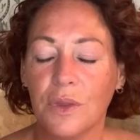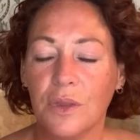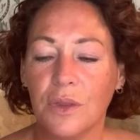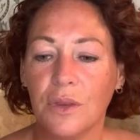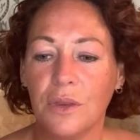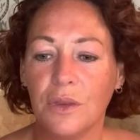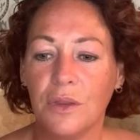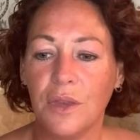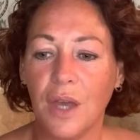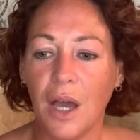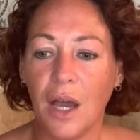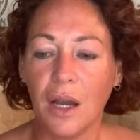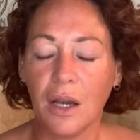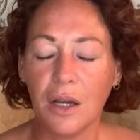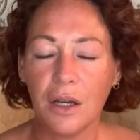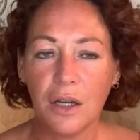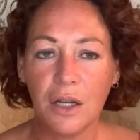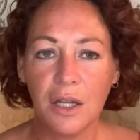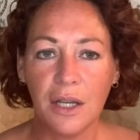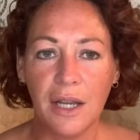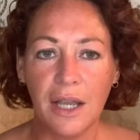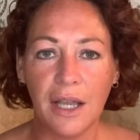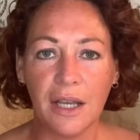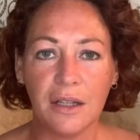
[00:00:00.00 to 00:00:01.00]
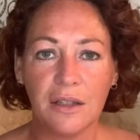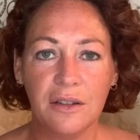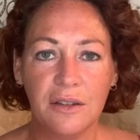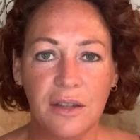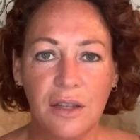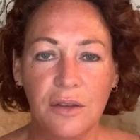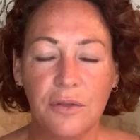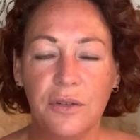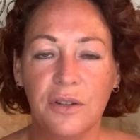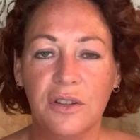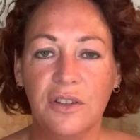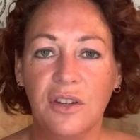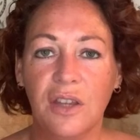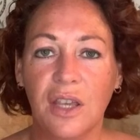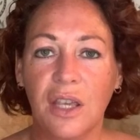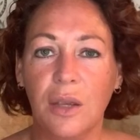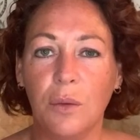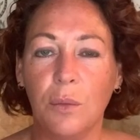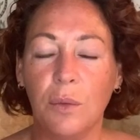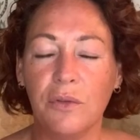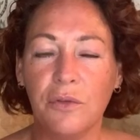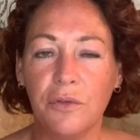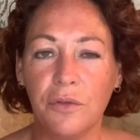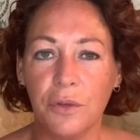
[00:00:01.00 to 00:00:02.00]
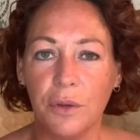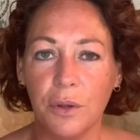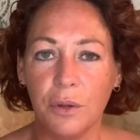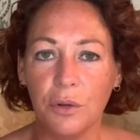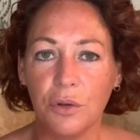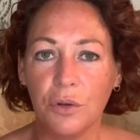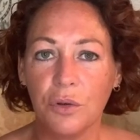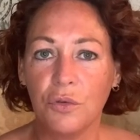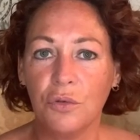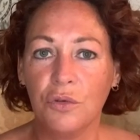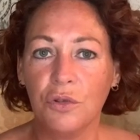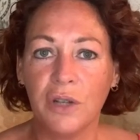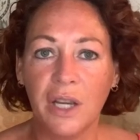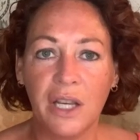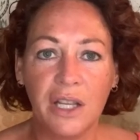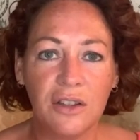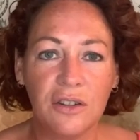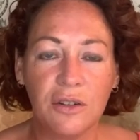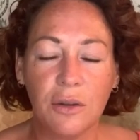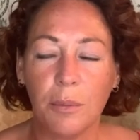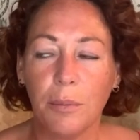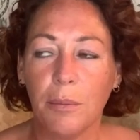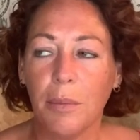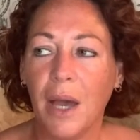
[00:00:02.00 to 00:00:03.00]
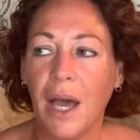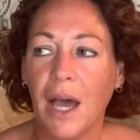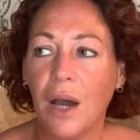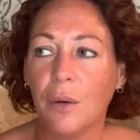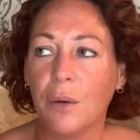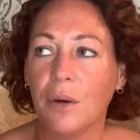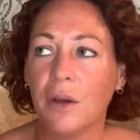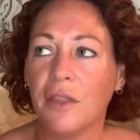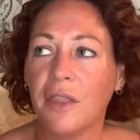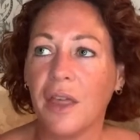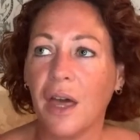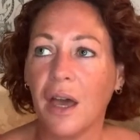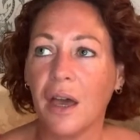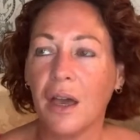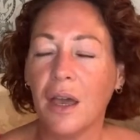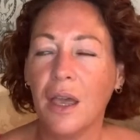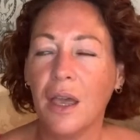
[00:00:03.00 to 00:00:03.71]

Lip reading: that connectivity with the greater power, that